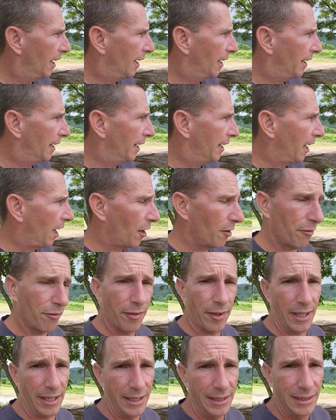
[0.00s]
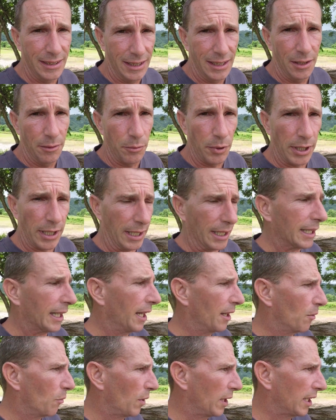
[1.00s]
And then hopefully we're going to
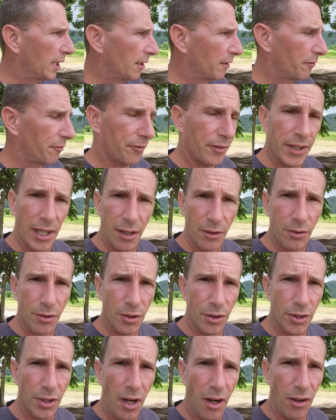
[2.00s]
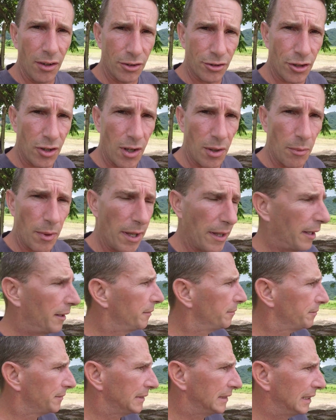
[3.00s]
get a week of, you know, good, hot, dry
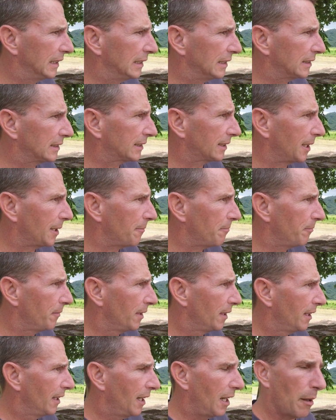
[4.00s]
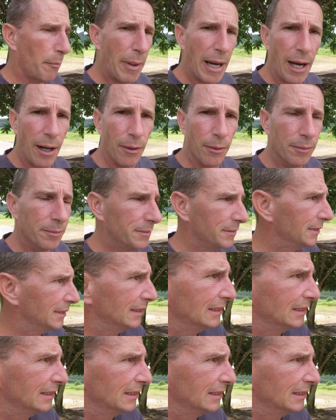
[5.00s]
weather. It's a battle.